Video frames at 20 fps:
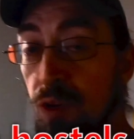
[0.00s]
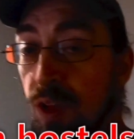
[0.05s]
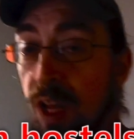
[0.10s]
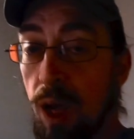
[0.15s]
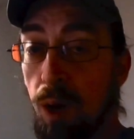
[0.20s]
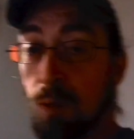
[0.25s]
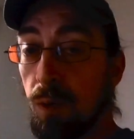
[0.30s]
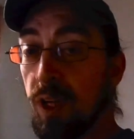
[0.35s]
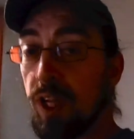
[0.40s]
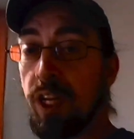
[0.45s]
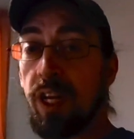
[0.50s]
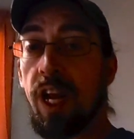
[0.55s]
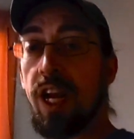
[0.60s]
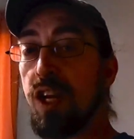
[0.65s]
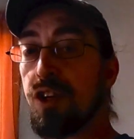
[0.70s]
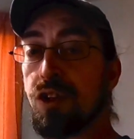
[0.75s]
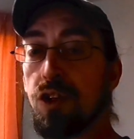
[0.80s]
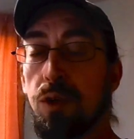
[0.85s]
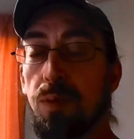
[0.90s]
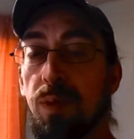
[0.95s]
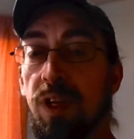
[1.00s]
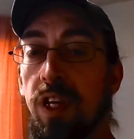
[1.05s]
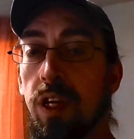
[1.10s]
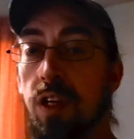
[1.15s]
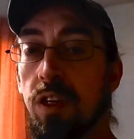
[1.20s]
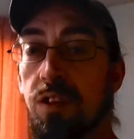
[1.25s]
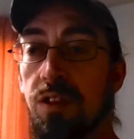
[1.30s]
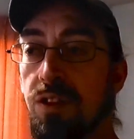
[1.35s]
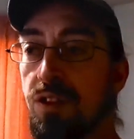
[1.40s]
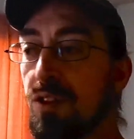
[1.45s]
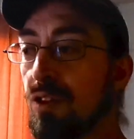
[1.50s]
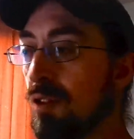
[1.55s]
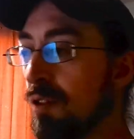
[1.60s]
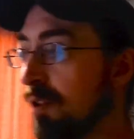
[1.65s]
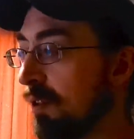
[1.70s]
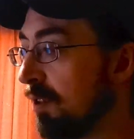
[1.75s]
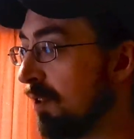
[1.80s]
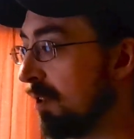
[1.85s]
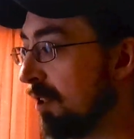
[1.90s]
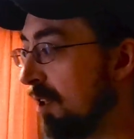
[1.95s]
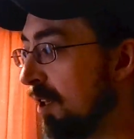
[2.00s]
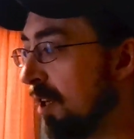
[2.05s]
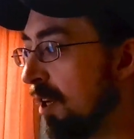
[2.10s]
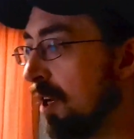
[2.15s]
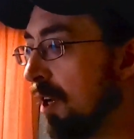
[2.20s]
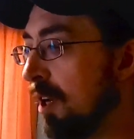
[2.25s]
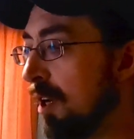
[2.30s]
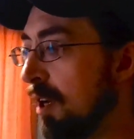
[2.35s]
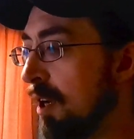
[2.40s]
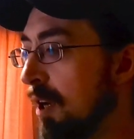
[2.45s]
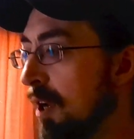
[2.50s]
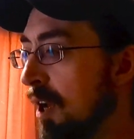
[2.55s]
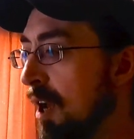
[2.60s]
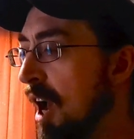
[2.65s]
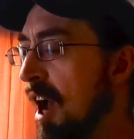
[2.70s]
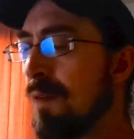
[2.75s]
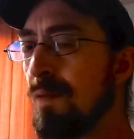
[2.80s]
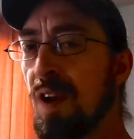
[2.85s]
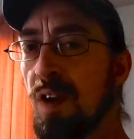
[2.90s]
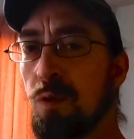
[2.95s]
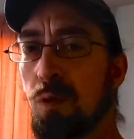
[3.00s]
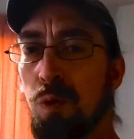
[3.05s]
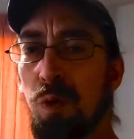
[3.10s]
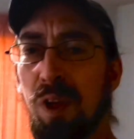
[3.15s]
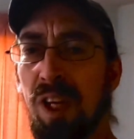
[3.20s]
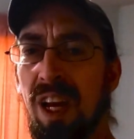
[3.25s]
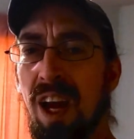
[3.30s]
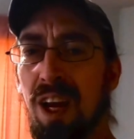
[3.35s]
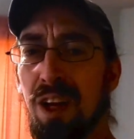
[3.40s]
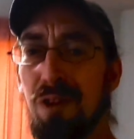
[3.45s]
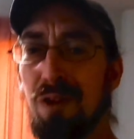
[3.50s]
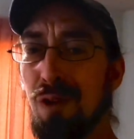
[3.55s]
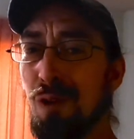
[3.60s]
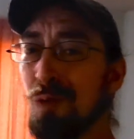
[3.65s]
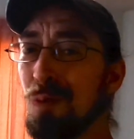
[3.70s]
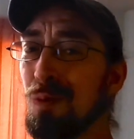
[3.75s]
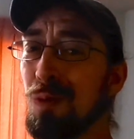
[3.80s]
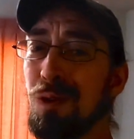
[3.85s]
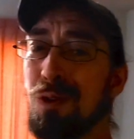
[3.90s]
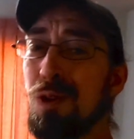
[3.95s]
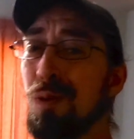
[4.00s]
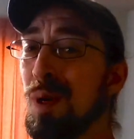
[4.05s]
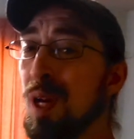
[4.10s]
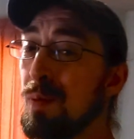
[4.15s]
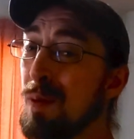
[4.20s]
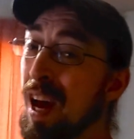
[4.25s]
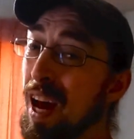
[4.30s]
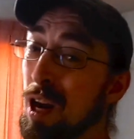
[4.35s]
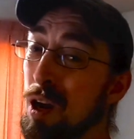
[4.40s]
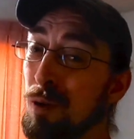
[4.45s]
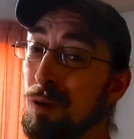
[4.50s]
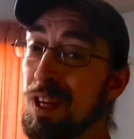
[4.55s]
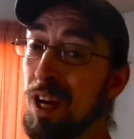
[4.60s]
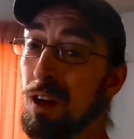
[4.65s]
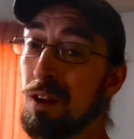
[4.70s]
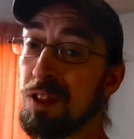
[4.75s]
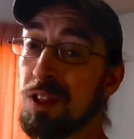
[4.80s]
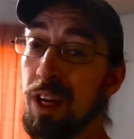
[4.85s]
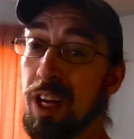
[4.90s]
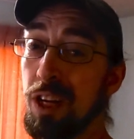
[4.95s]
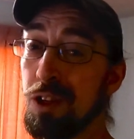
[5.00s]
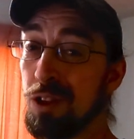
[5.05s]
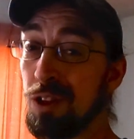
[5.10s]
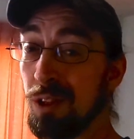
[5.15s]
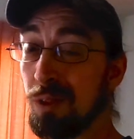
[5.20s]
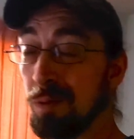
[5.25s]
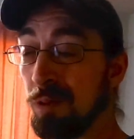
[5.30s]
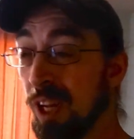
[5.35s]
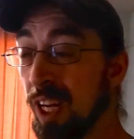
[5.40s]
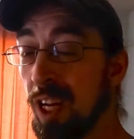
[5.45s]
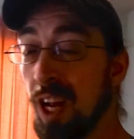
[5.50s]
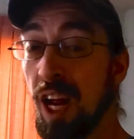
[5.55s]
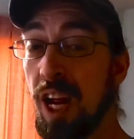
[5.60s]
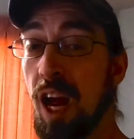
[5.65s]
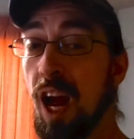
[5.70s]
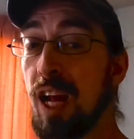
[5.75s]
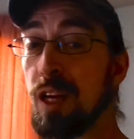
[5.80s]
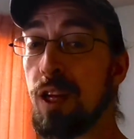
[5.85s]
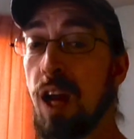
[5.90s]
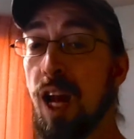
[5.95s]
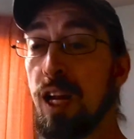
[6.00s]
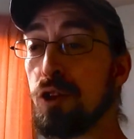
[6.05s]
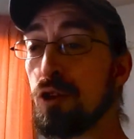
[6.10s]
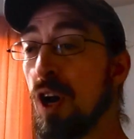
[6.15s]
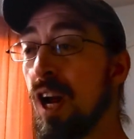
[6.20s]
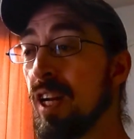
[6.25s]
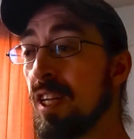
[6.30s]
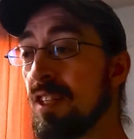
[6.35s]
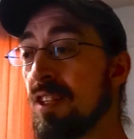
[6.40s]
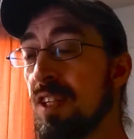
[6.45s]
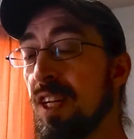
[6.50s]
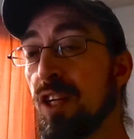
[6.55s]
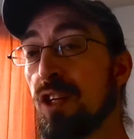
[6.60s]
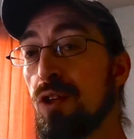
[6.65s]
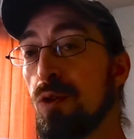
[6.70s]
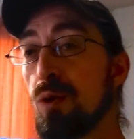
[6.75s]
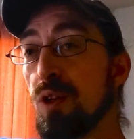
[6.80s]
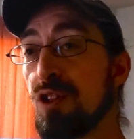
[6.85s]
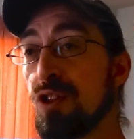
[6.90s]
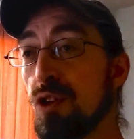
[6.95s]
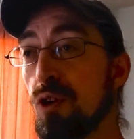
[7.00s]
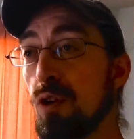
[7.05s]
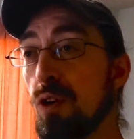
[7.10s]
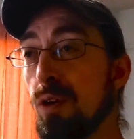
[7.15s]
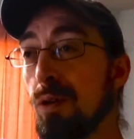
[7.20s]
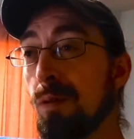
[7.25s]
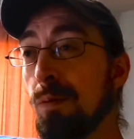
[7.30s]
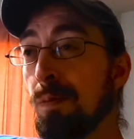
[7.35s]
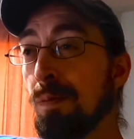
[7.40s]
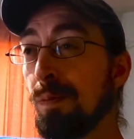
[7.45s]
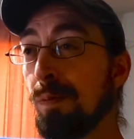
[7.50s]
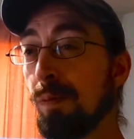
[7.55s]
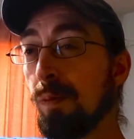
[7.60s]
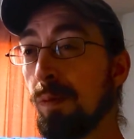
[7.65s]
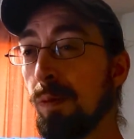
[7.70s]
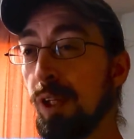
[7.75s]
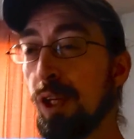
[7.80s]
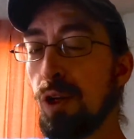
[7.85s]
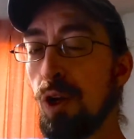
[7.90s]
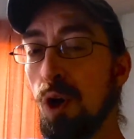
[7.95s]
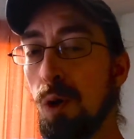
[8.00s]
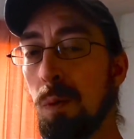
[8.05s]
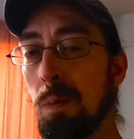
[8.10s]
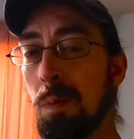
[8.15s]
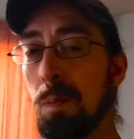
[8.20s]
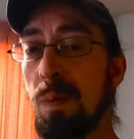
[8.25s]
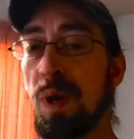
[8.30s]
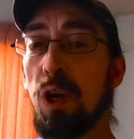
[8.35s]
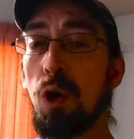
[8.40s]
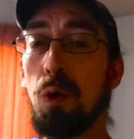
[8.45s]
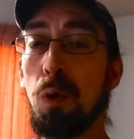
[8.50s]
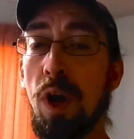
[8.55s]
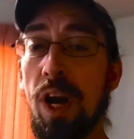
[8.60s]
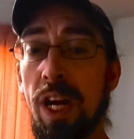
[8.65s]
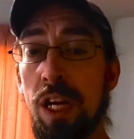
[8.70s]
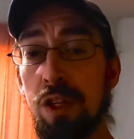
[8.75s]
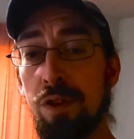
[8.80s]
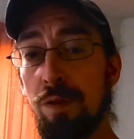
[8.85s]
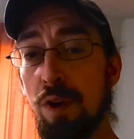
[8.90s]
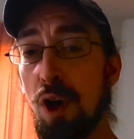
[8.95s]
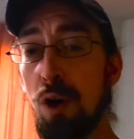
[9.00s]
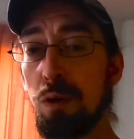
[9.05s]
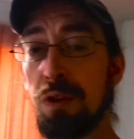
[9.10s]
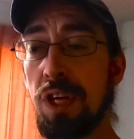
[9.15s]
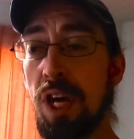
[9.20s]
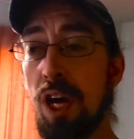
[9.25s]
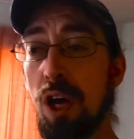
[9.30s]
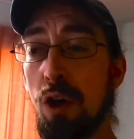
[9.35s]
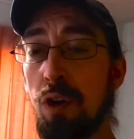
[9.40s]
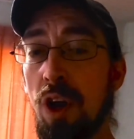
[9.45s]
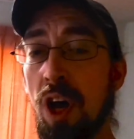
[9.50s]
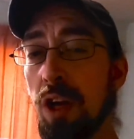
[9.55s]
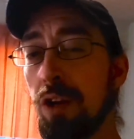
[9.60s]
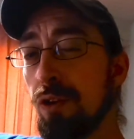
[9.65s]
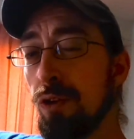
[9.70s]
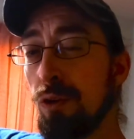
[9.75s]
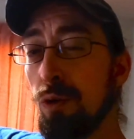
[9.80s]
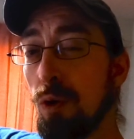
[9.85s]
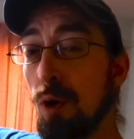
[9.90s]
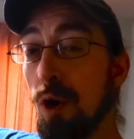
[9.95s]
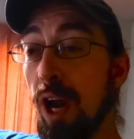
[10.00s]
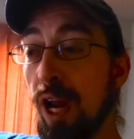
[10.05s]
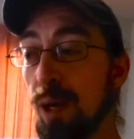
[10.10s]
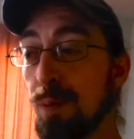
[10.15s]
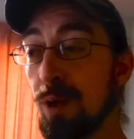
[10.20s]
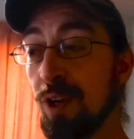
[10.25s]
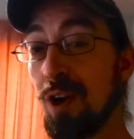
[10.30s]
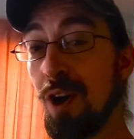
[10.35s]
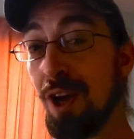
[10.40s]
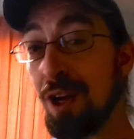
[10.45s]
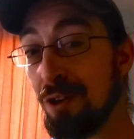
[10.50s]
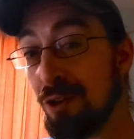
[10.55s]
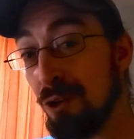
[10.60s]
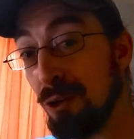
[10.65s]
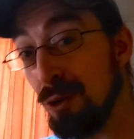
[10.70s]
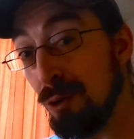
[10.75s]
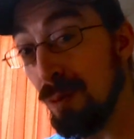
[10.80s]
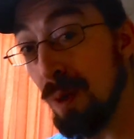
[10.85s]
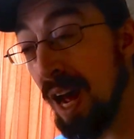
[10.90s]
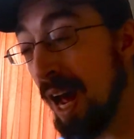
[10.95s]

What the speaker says: do that in Asia because I've never really gotten to too many bad hotels in Asia. Like, I try to stick to a certain, you know, middle range of hotel, not too great but not too